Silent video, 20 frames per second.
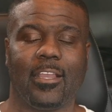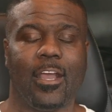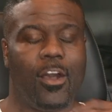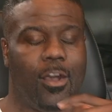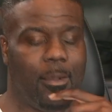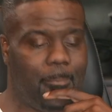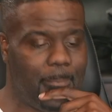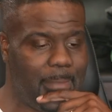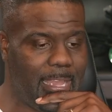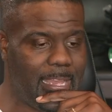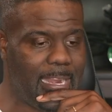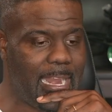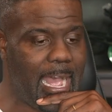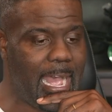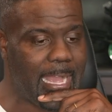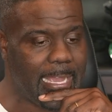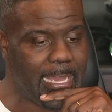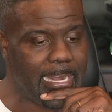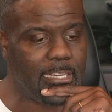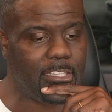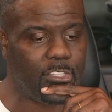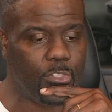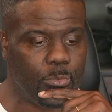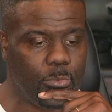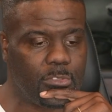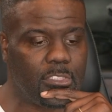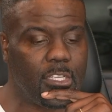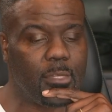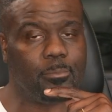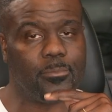oh man, I got to do
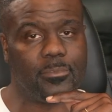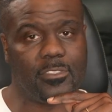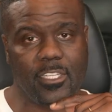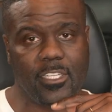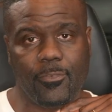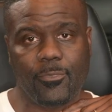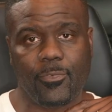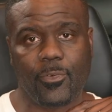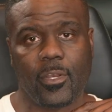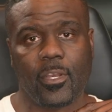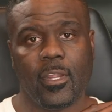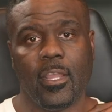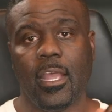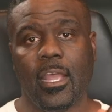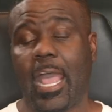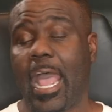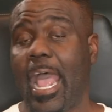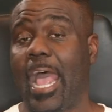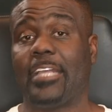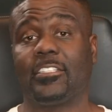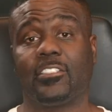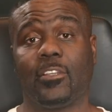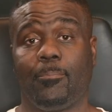something different as a